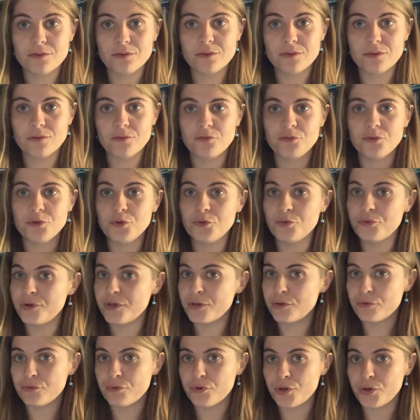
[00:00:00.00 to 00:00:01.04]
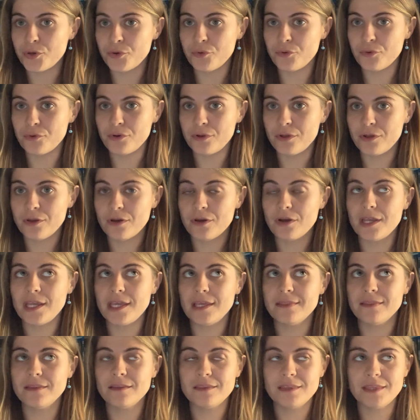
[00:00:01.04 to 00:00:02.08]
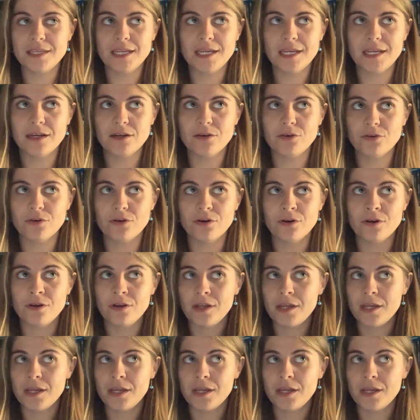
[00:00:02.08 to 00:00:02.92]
The Fury Road in the theater,